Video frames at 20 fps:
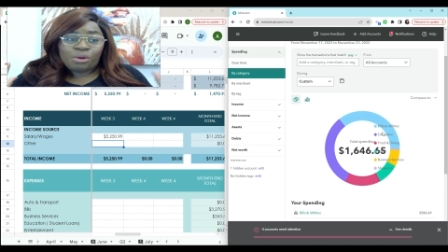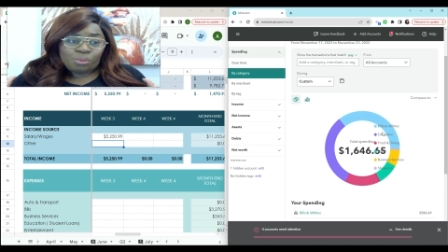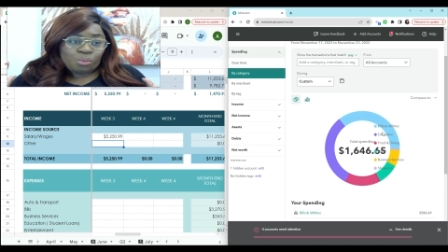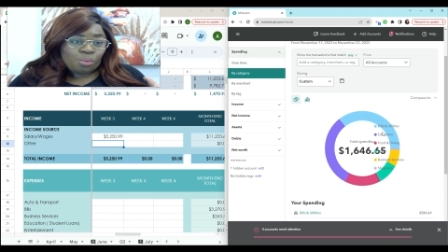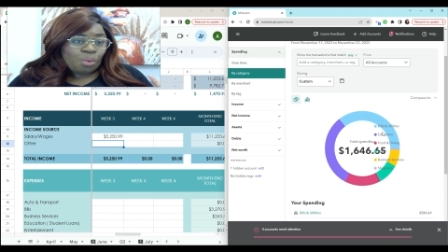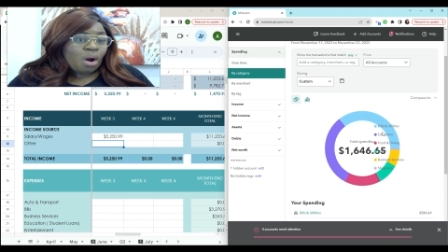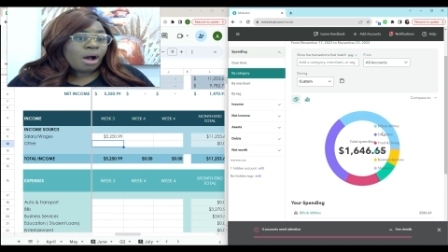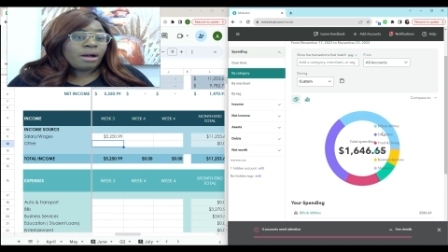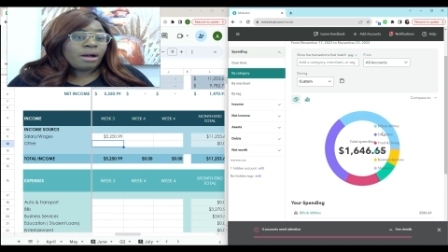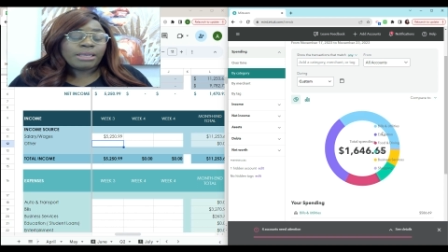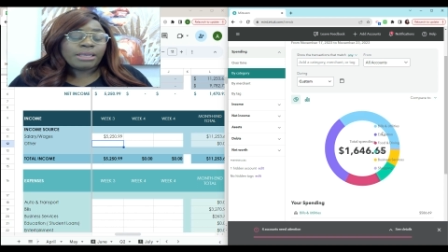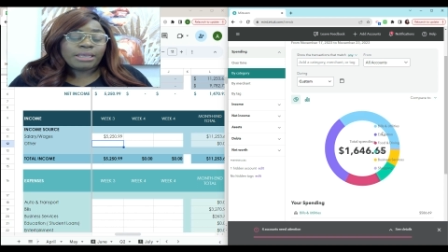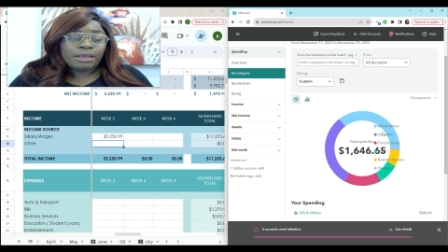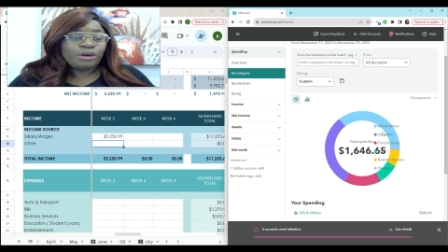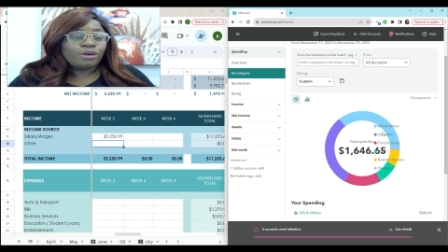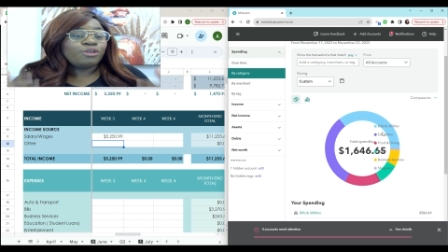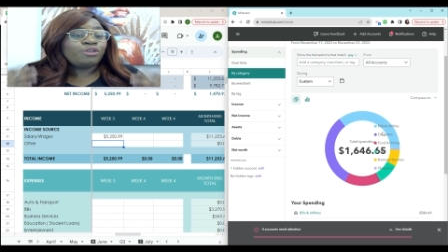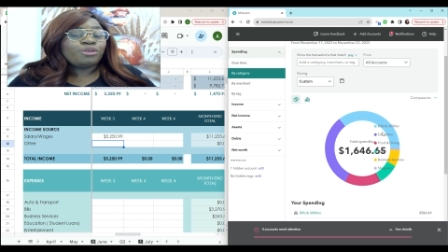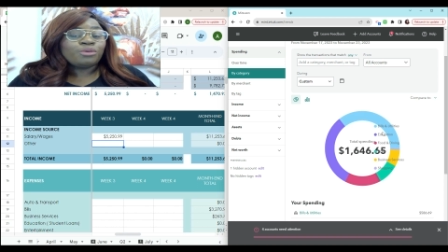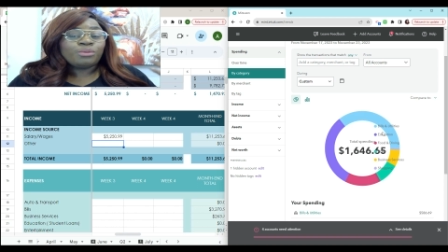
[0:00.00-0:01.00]

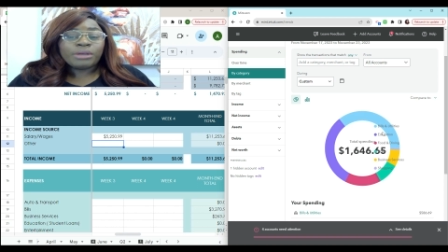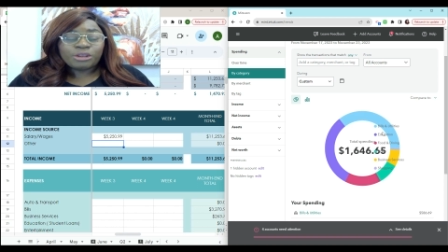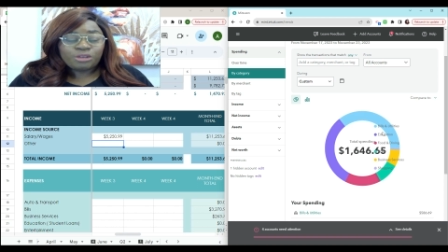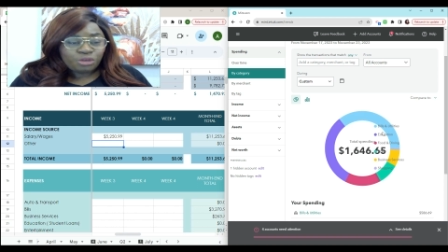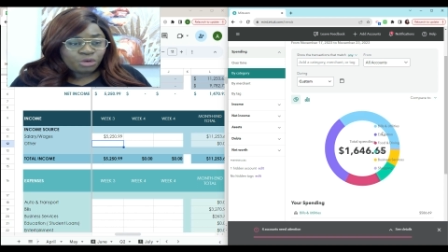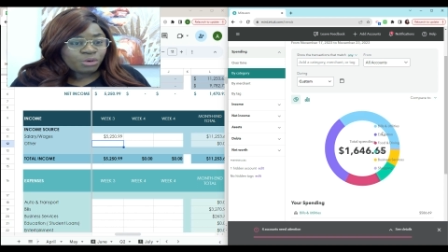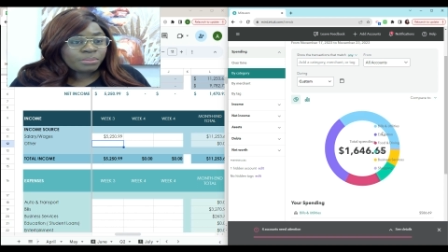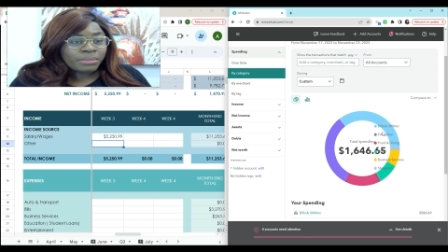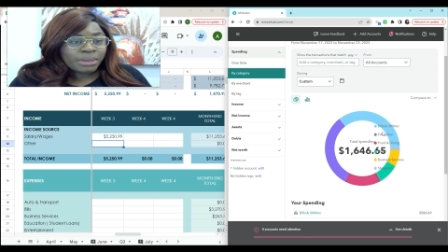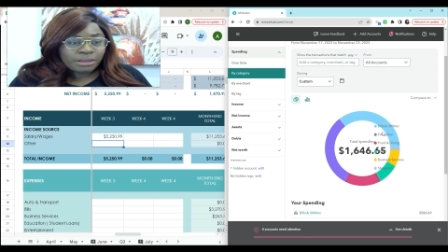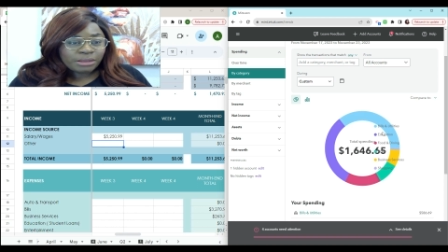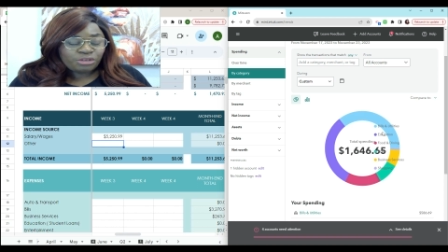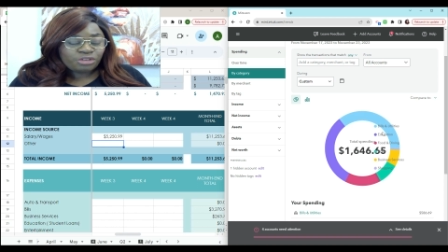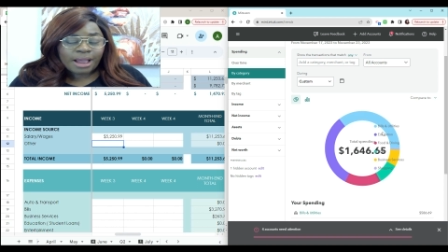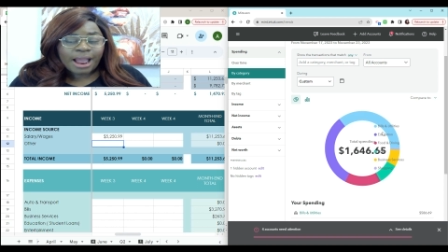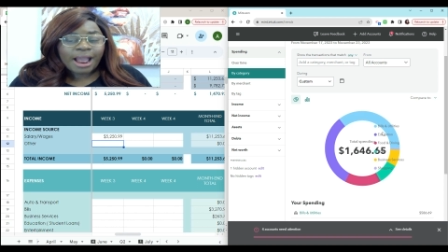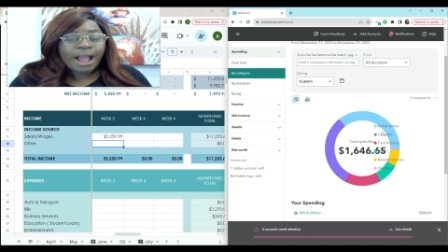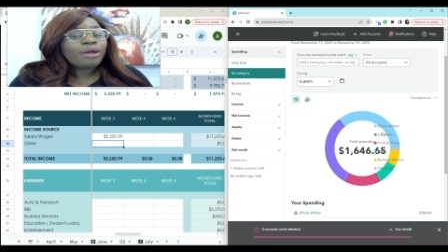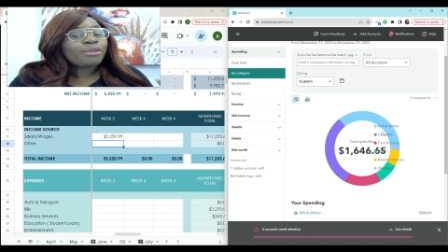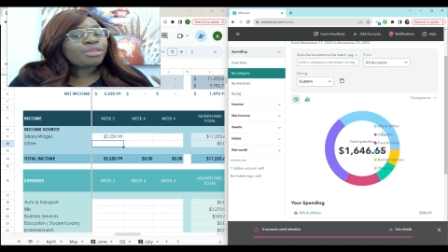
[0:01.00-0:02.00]
walking or doing too much
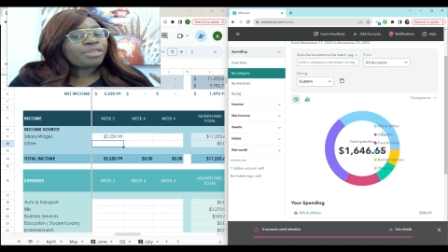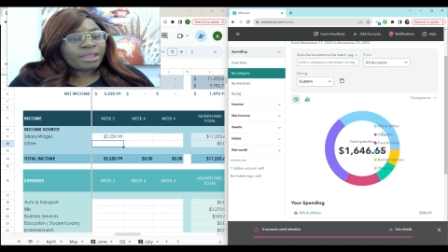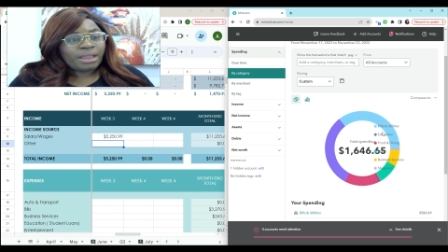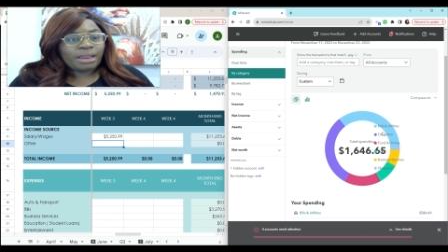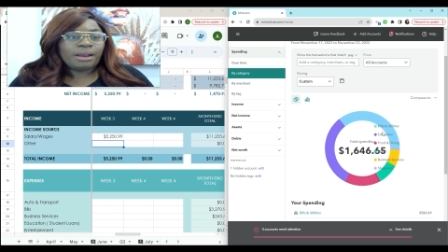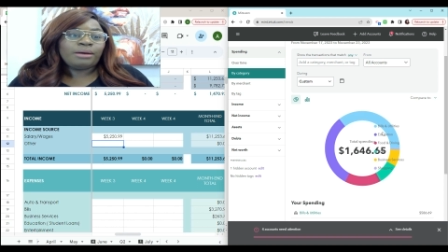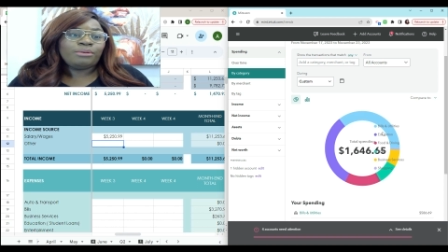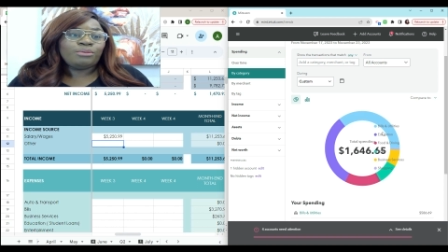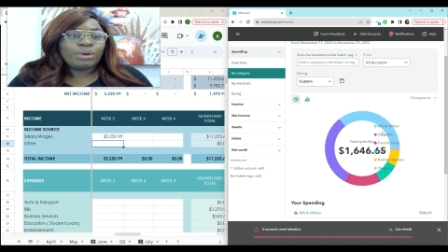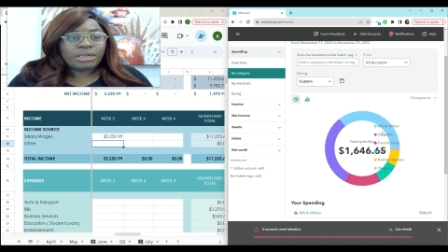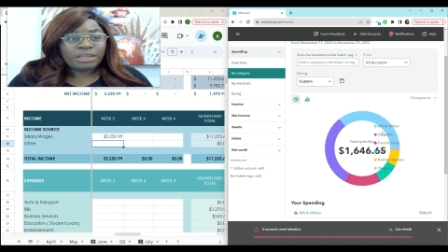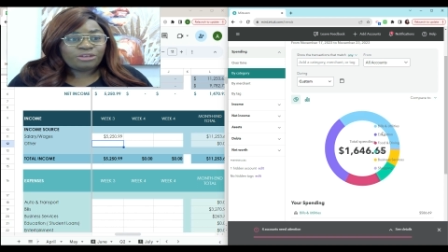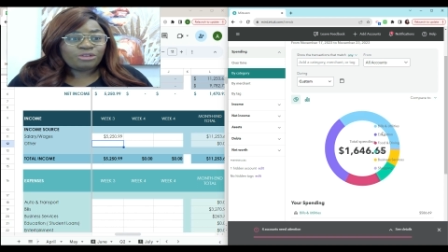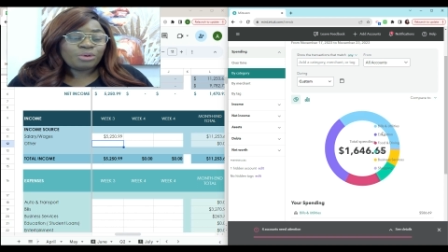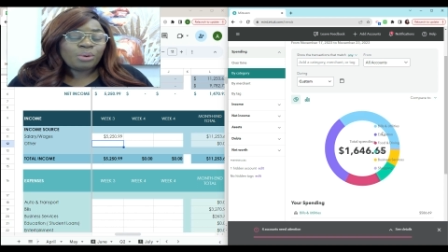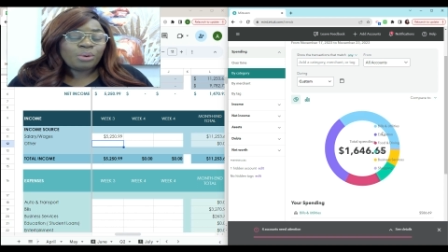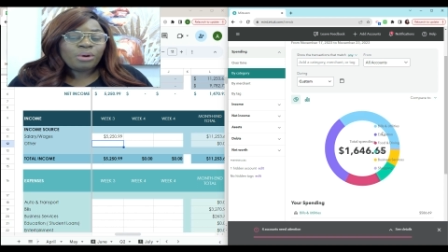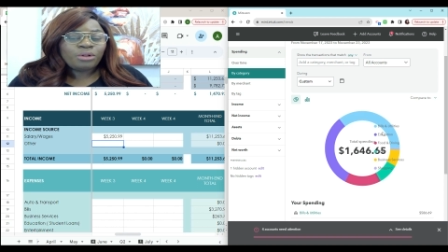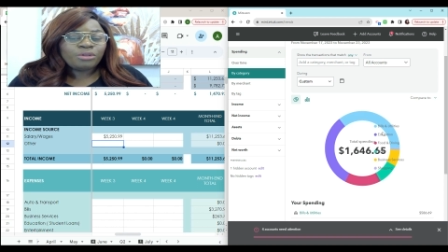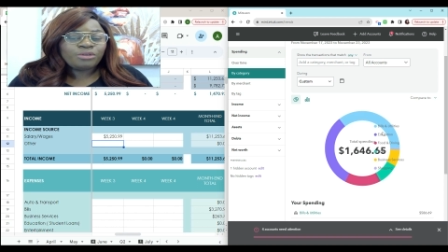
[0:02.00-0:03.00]
out there when it's
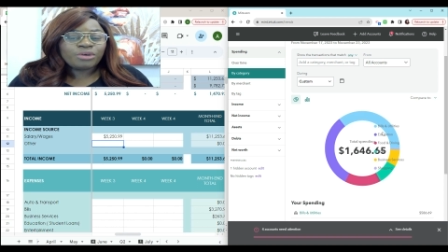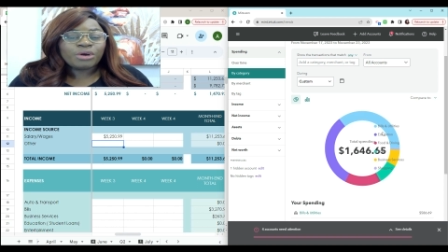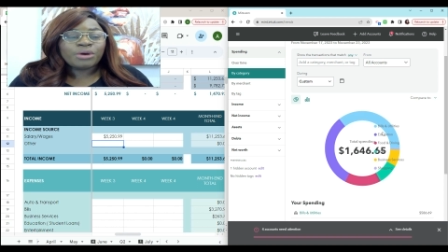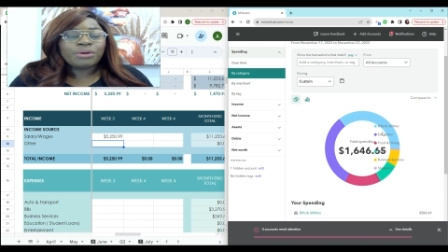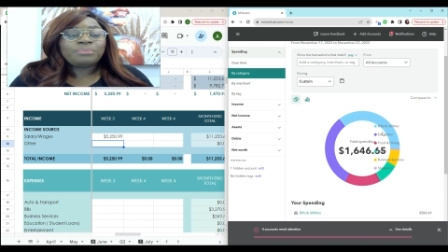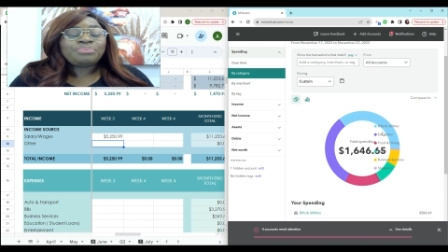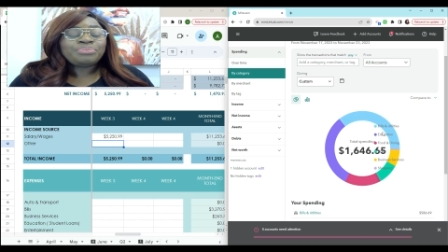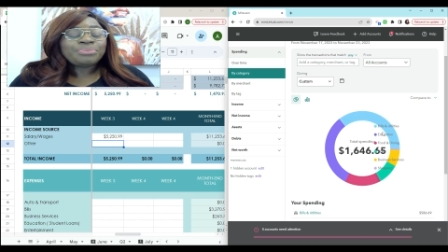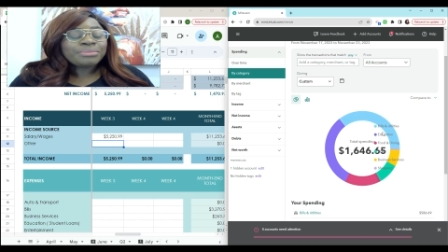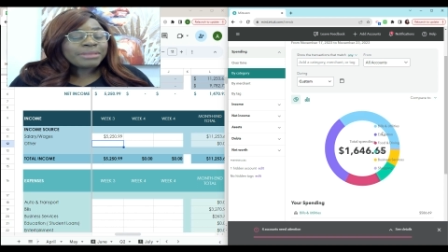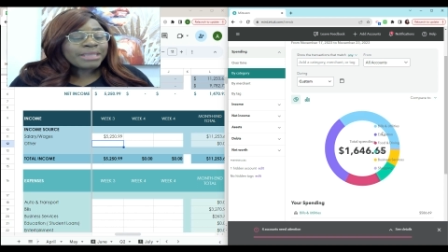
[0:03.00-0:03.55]
colder.